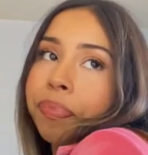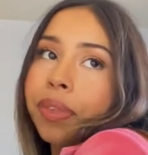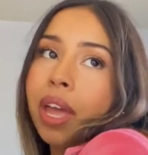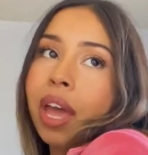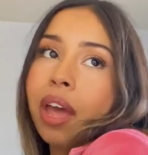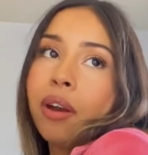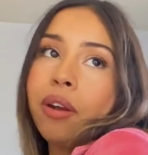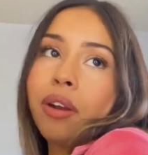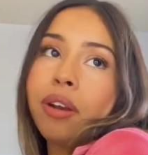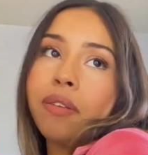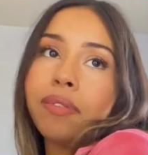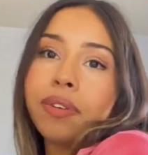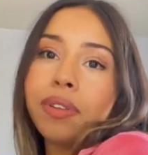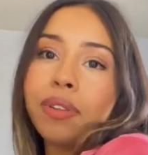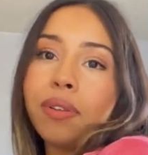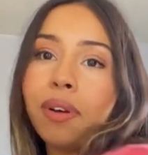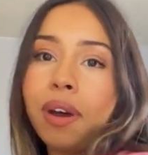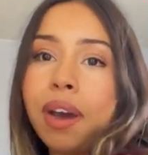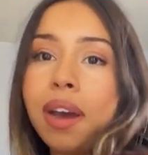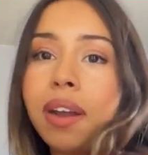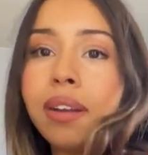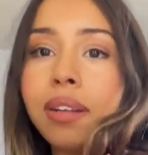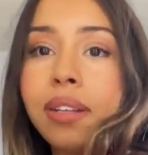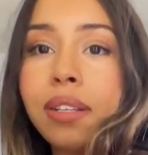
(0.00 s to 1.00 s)
I don't even know
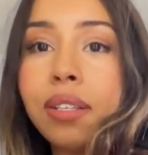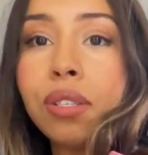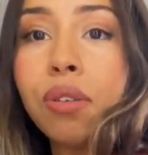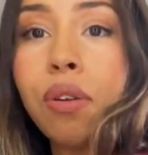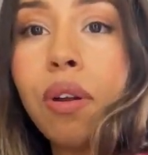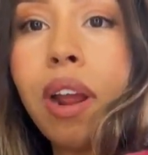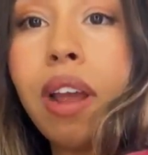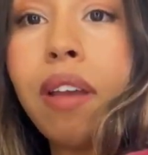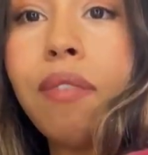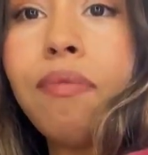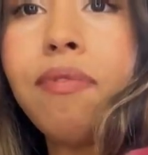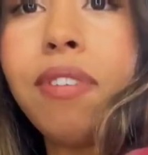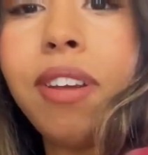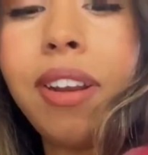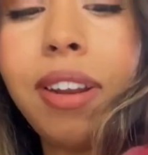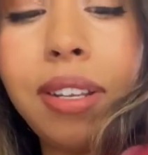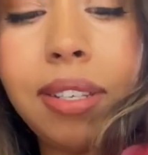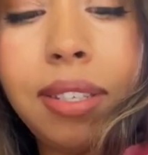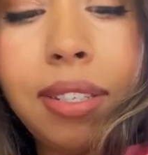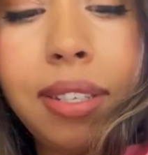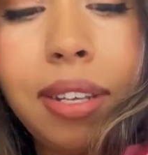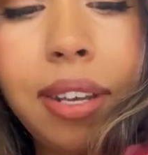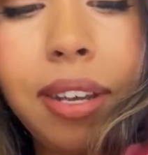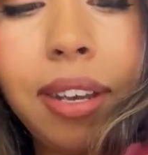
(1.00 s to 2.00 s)
how to describe it.
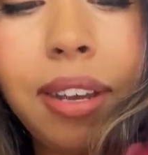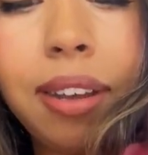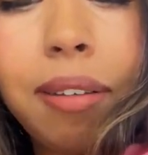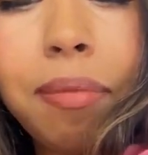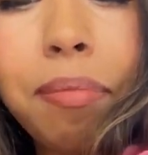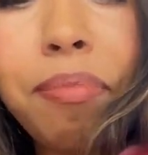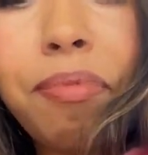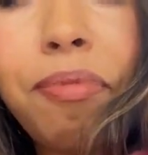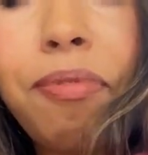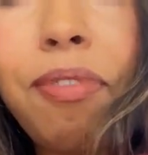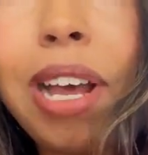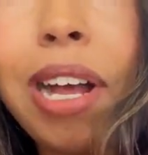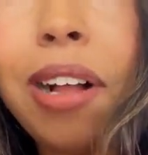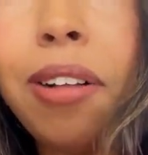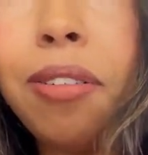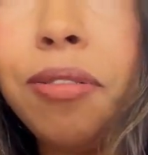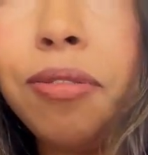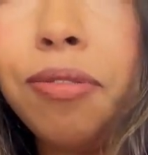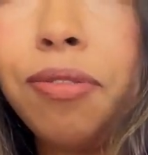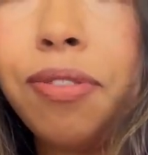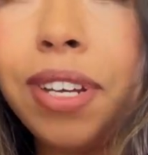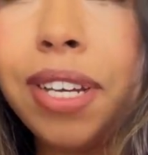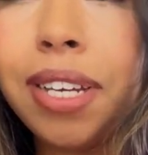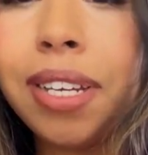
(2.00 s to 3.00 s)
It's like a
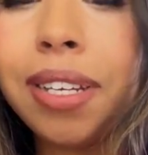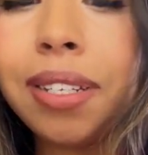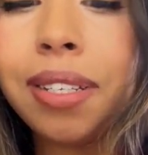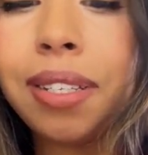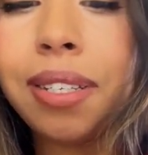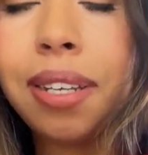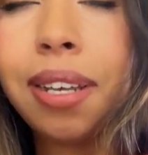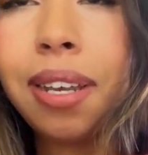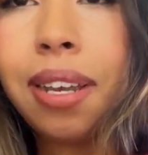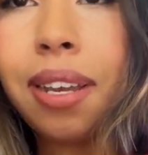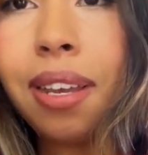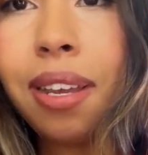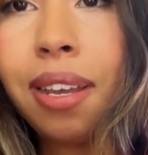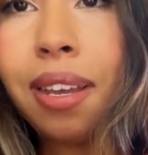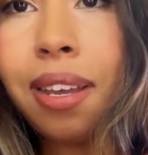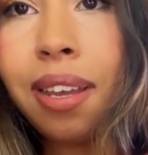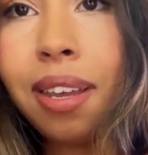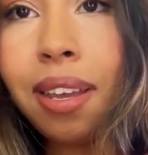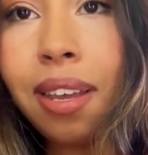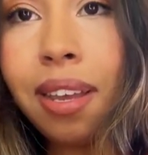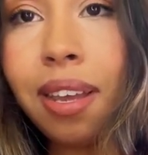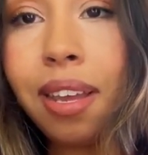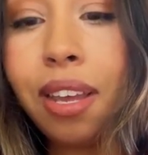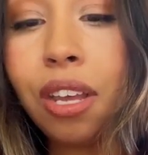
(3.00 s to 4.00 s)
velvet
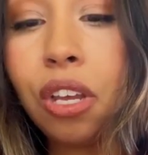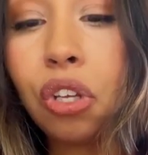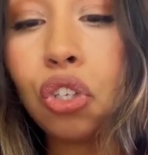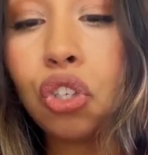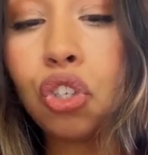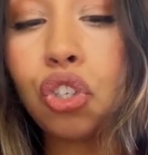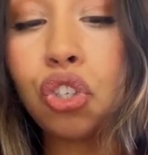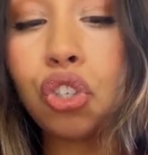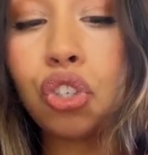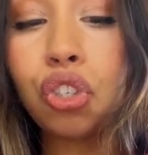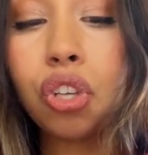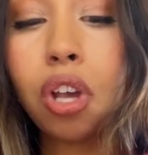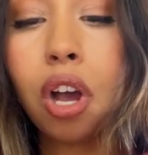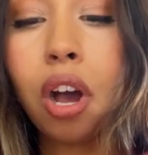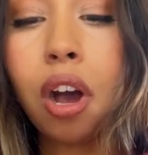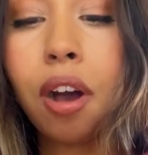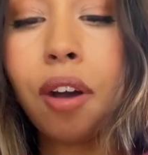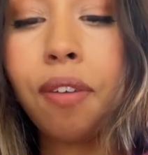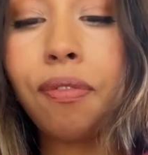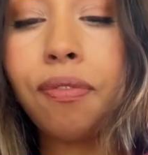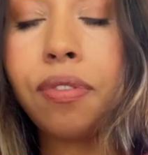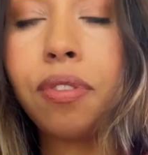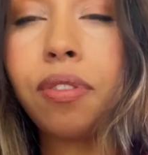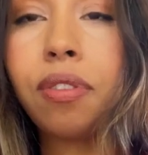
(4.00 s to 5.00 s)

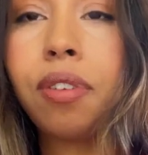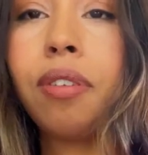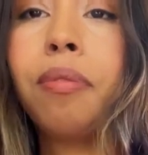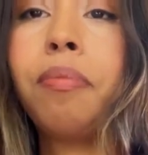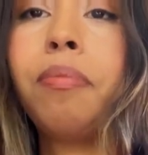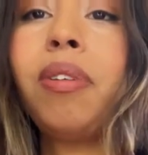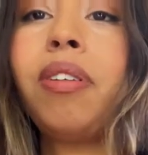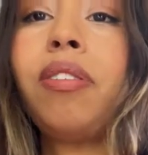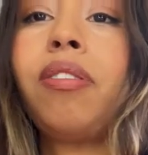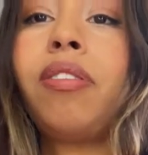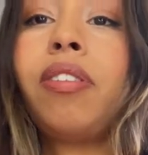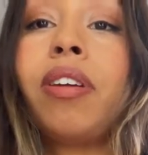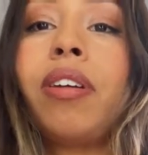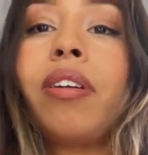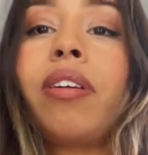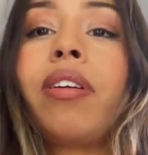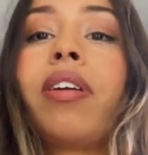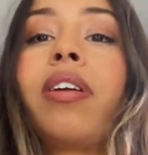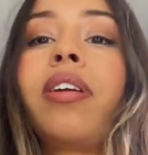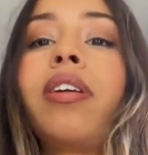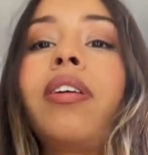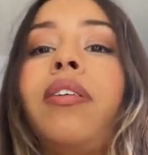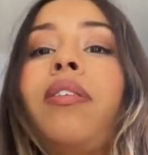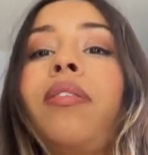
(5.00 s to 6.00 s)
soft
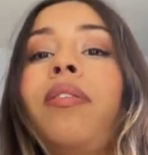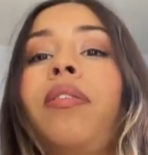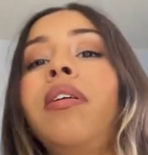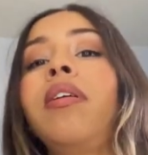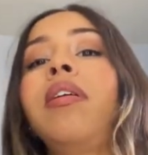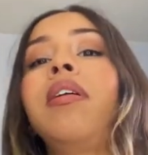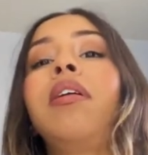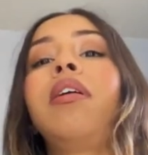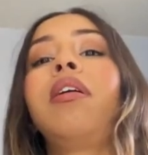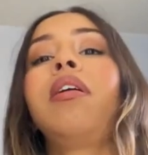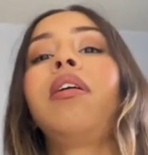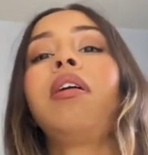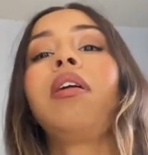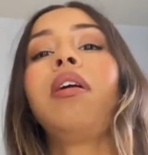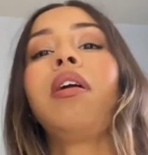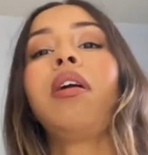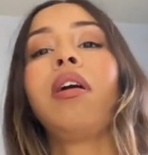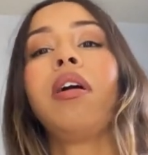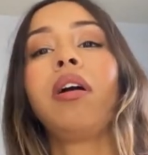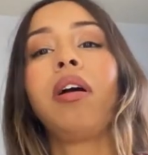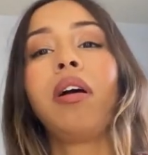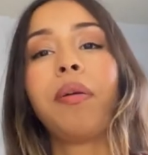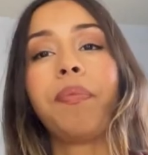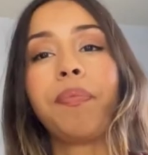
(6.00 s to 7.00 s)
material.
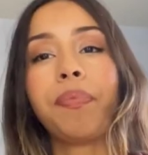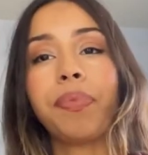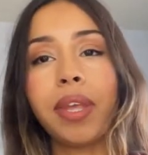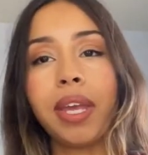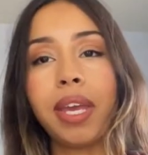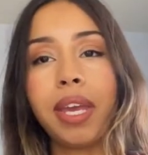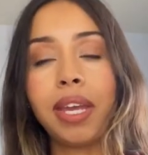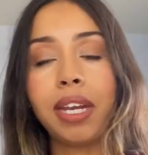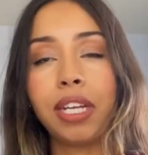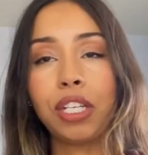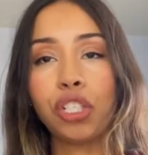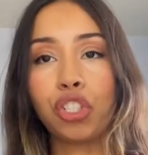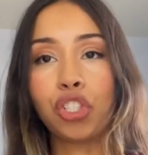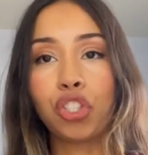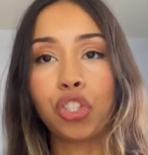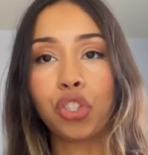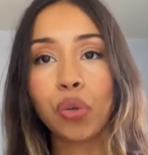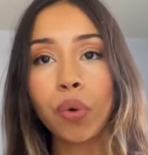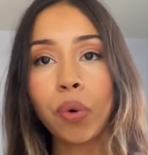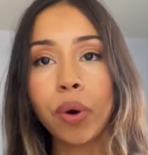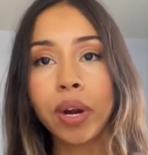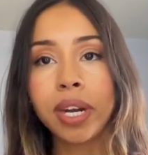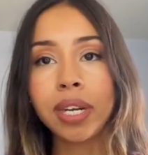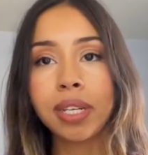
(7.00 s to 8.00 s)
It is
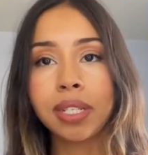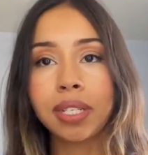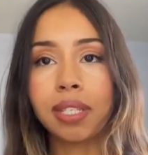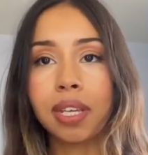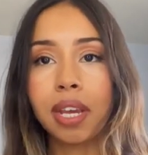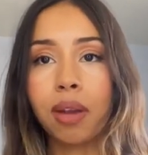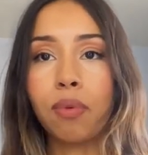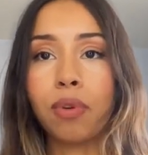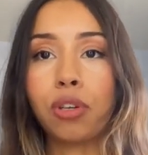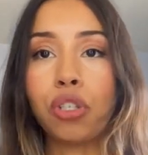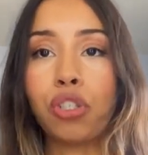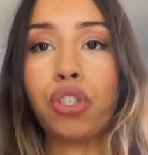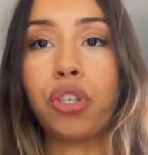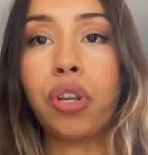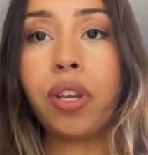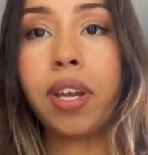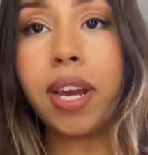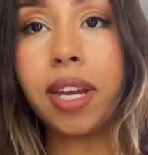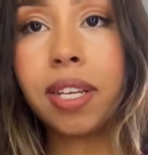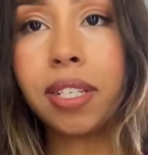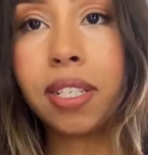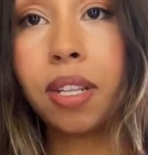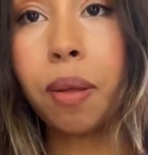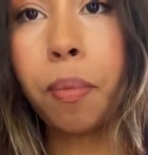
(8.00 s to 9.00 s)
shorts. I want to show you
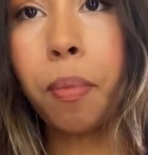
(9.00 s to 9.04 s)
guys the